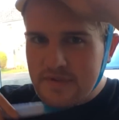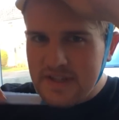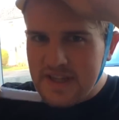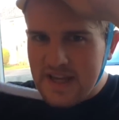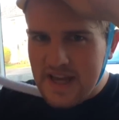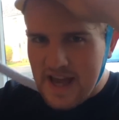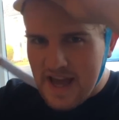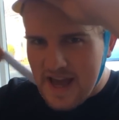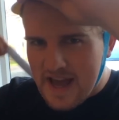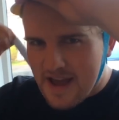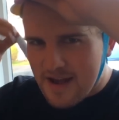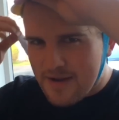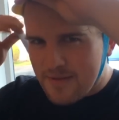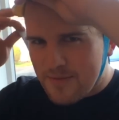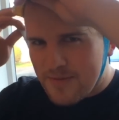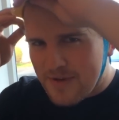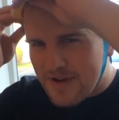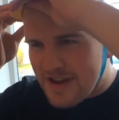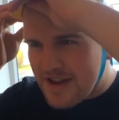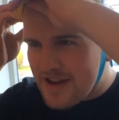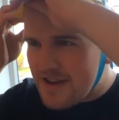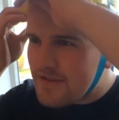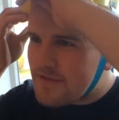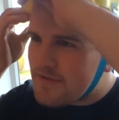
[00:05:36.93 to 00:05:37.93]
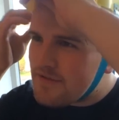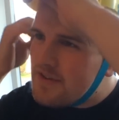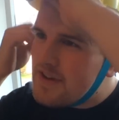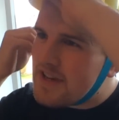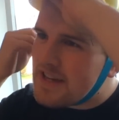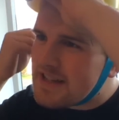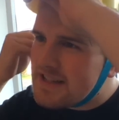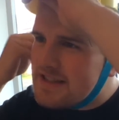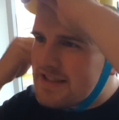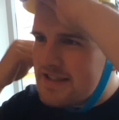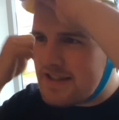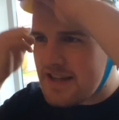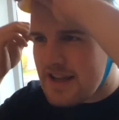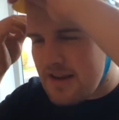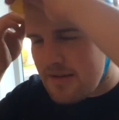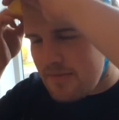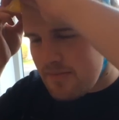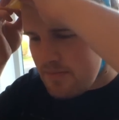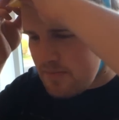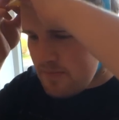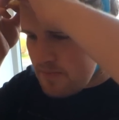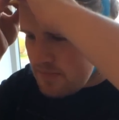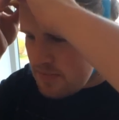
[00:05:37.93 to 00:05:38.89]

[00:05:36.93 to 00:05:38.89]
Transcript: Can, Can we fix it?